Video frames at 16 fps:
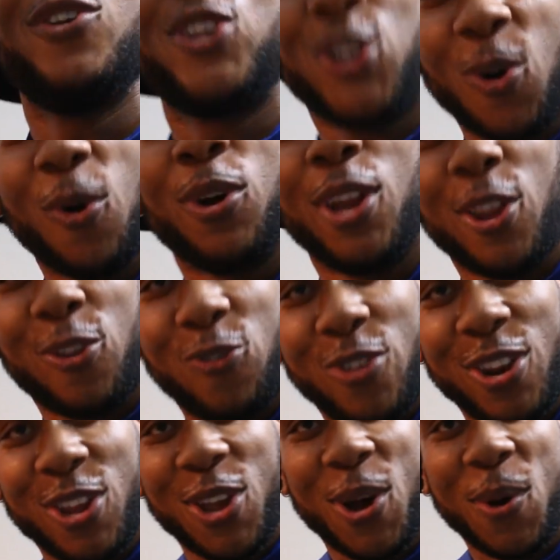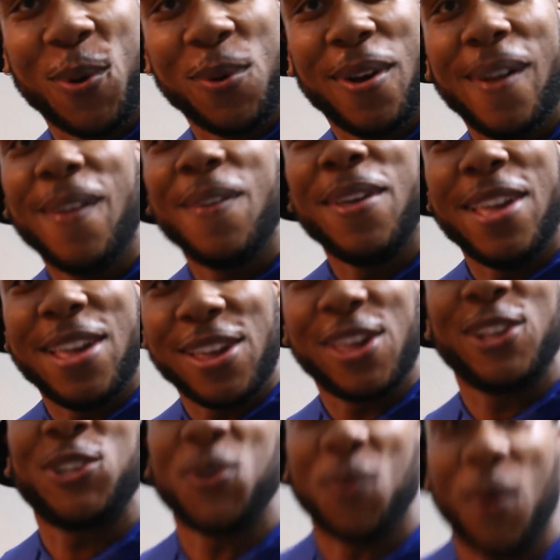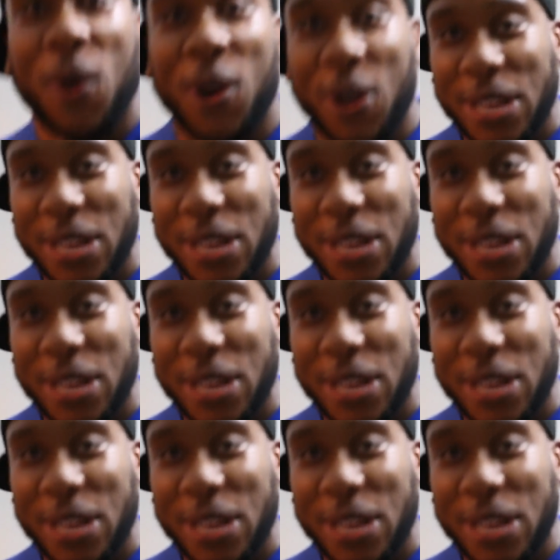show her this video, and get you one of